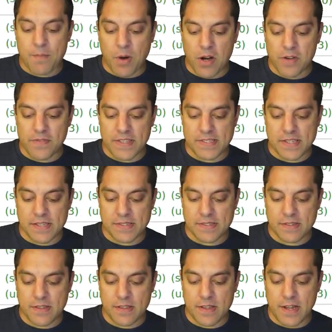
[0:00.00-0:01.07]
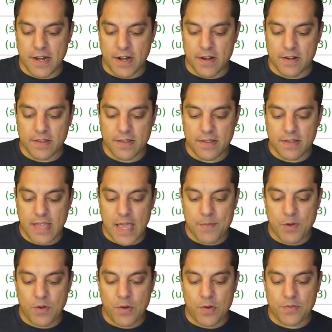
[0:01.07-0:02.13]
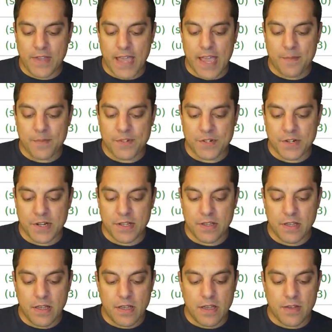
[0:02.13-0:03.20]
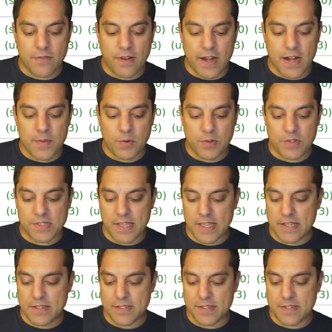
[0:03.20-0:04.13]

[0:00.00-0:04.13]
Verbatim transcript: part of this is here, capable of capturing variables in